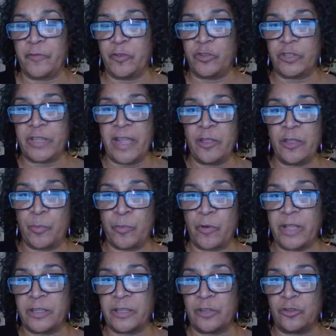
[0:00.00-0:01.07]
If you stay in the
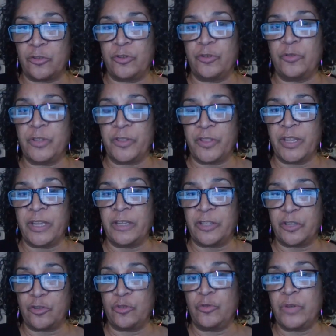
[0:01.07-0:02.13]
present, you do the
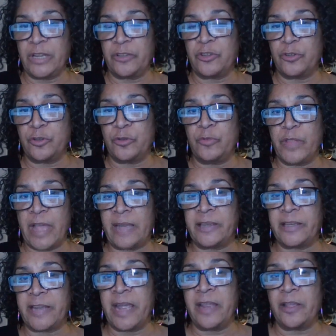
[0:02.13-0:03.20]
things that you need to do
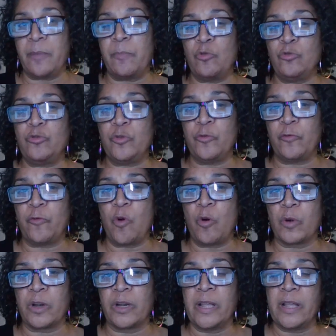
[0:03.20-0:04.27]
that day that moves you
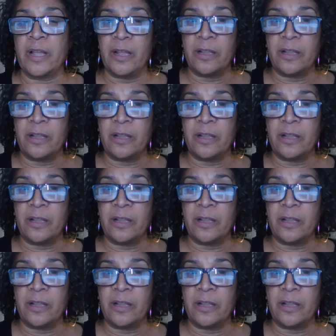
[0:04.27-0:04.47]
forward.